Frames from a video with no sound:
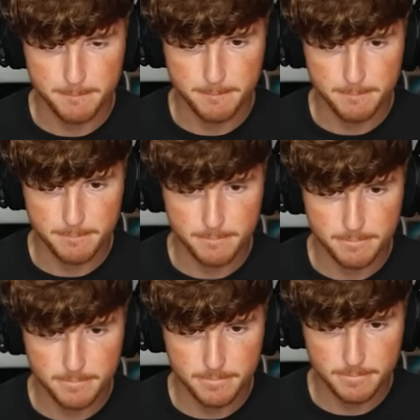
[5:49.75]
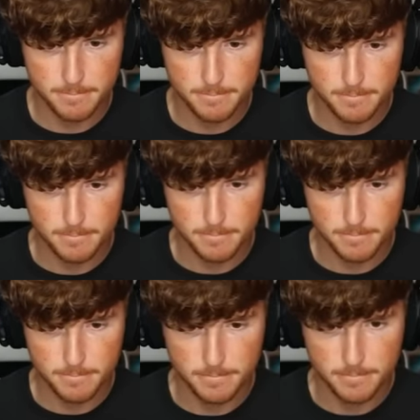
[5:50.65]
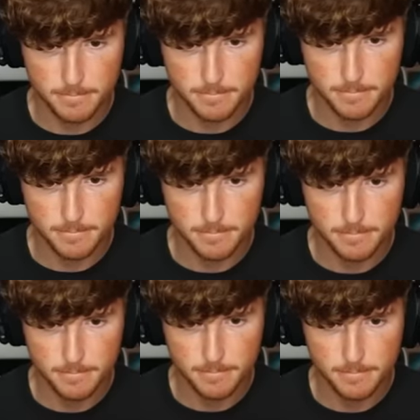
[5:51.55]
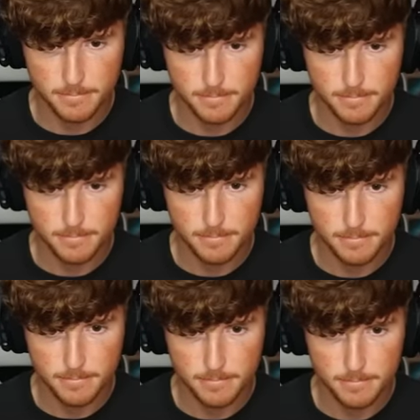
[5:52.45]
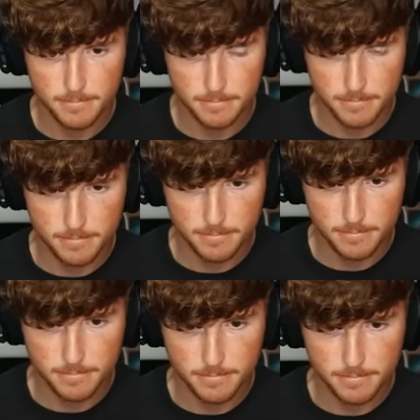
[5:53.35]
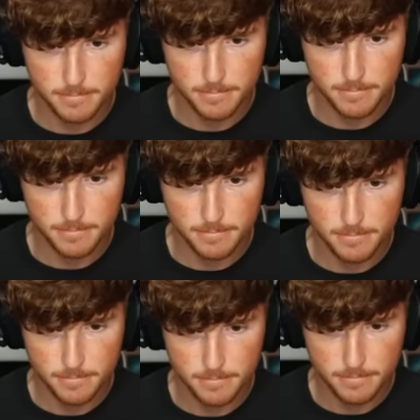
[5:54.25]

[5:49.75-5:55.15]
No one is speaking in this clip.